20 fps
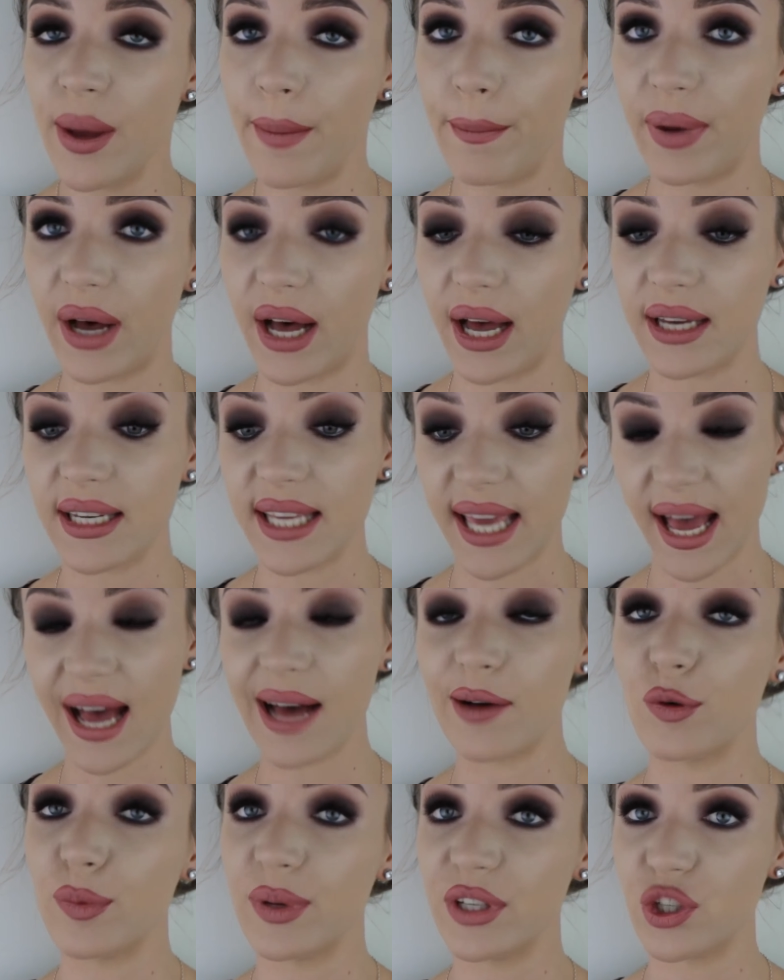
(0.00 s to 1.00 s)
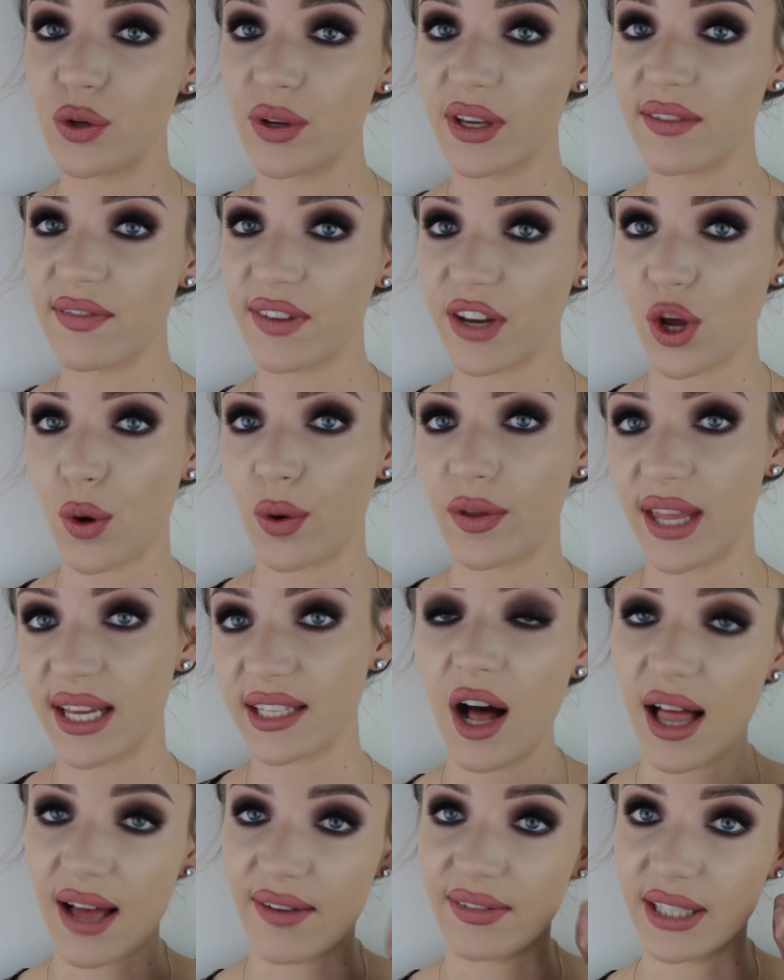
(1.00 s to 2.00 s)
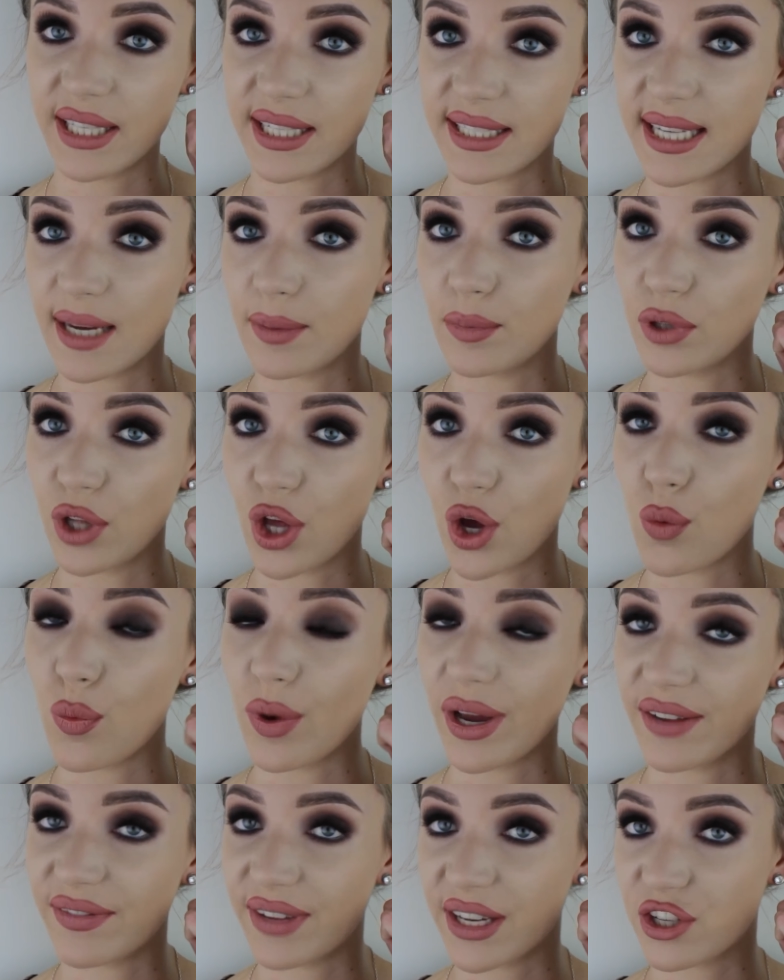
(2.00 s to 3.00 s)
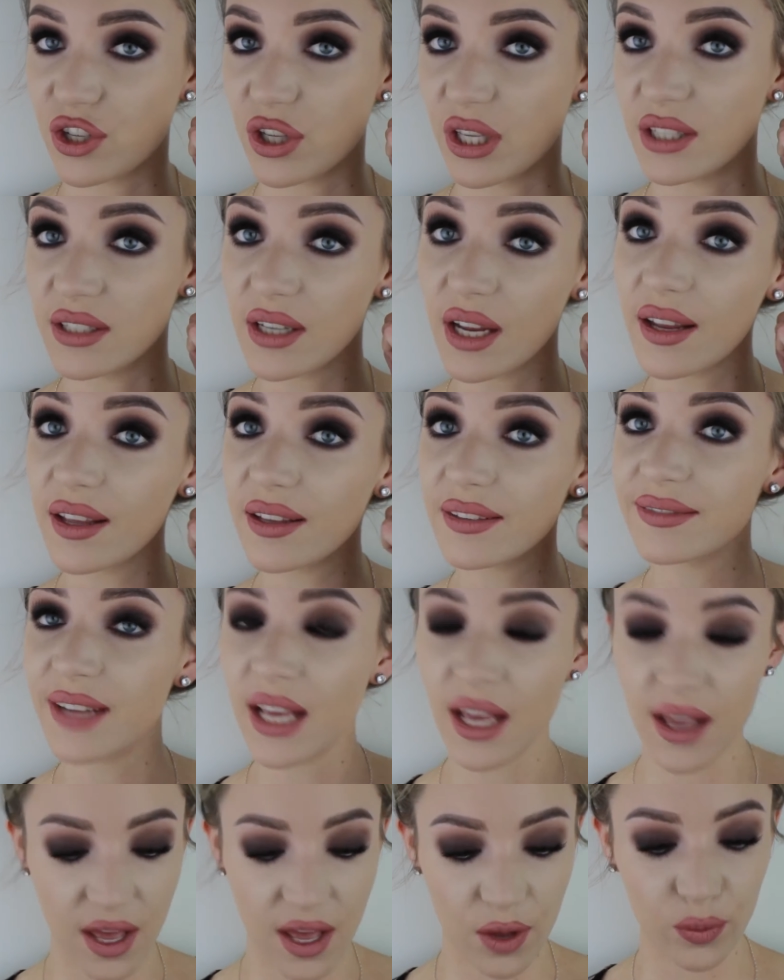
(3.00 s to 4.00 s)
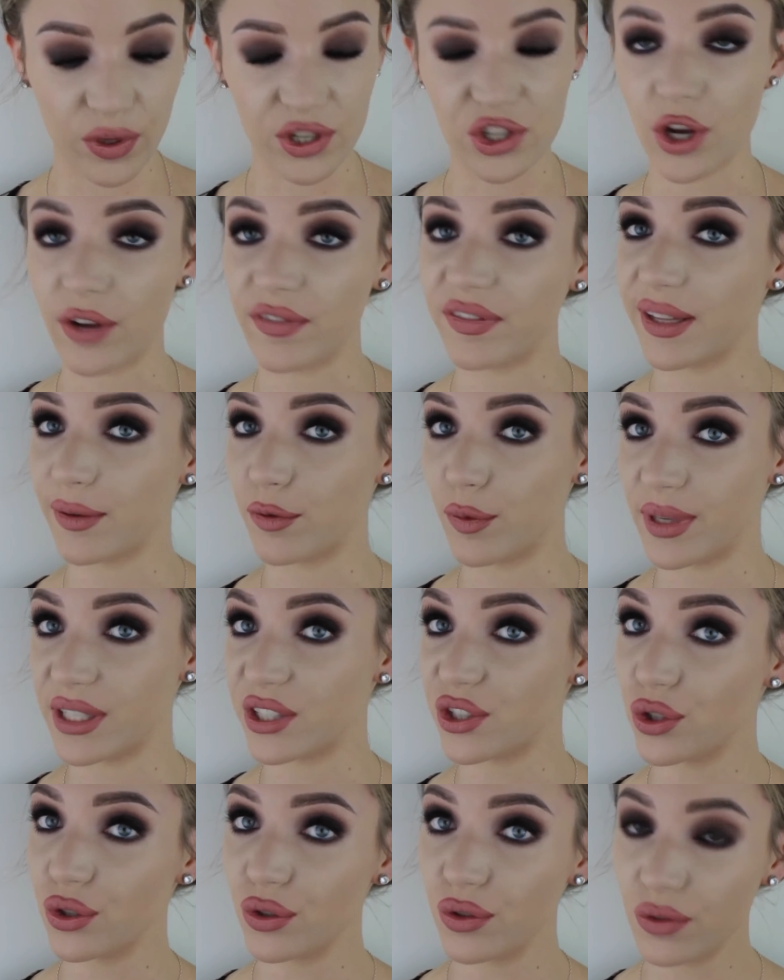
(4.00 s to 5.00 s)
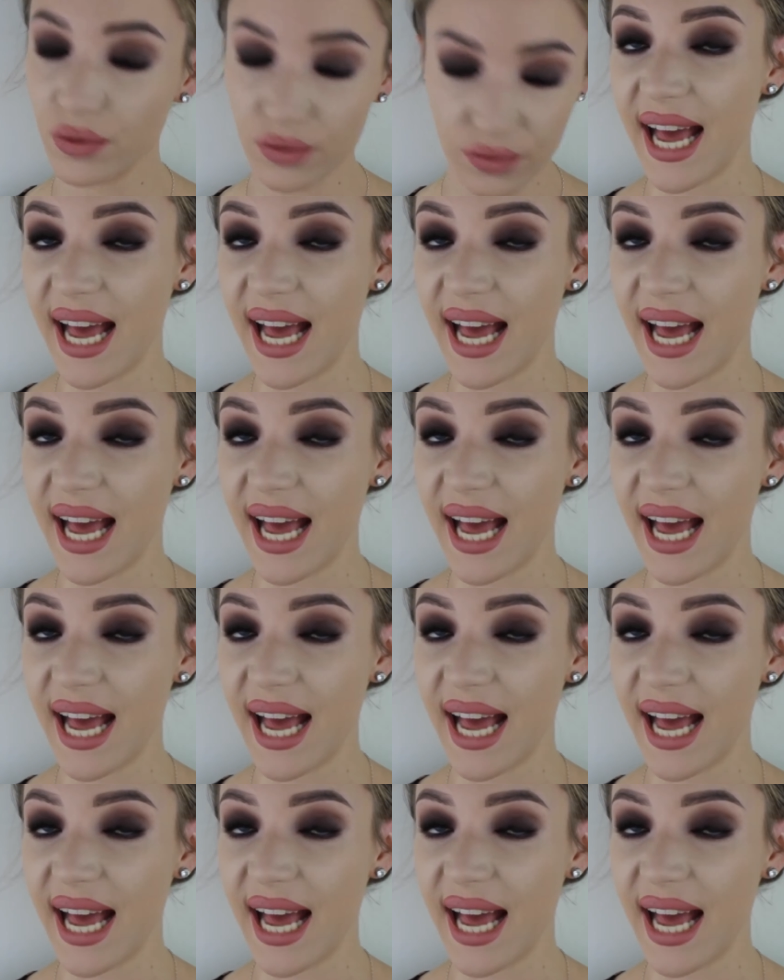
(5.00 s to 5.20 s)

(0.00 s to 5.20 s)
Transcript: But yeah, I will be doing a video on that. I'll have it linked down below when I've actually done it, which hopefully will be soon.